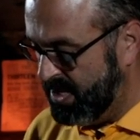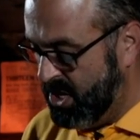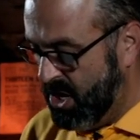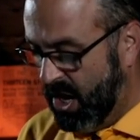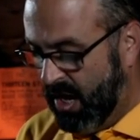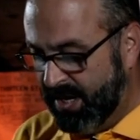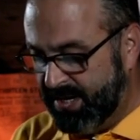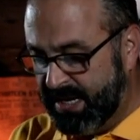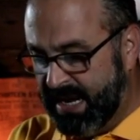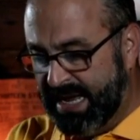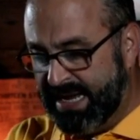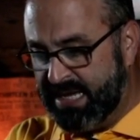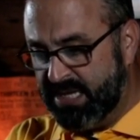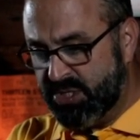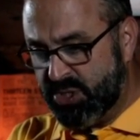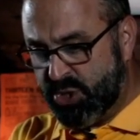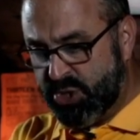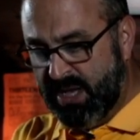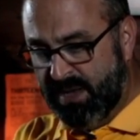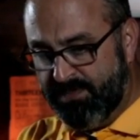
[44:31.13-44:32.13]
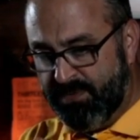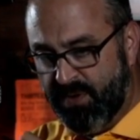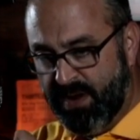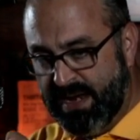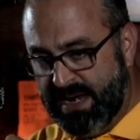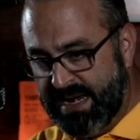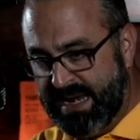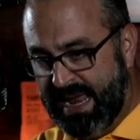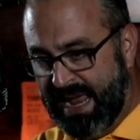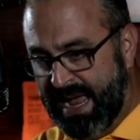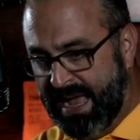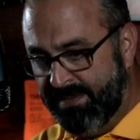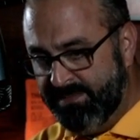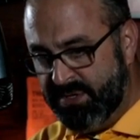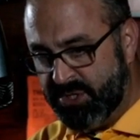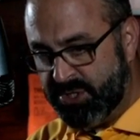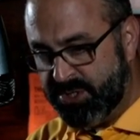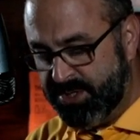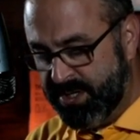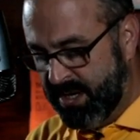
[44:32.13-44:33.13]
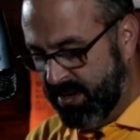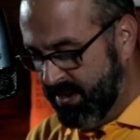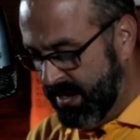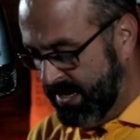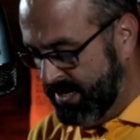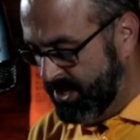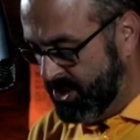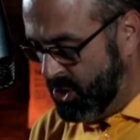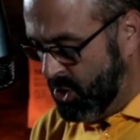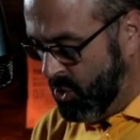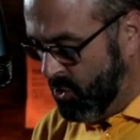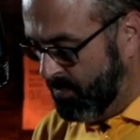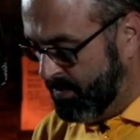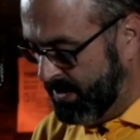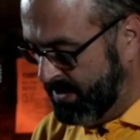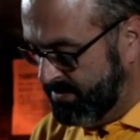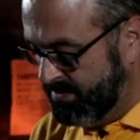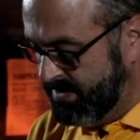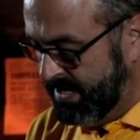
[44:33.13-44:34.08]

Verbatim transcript: unlike a separated atmosphere and an open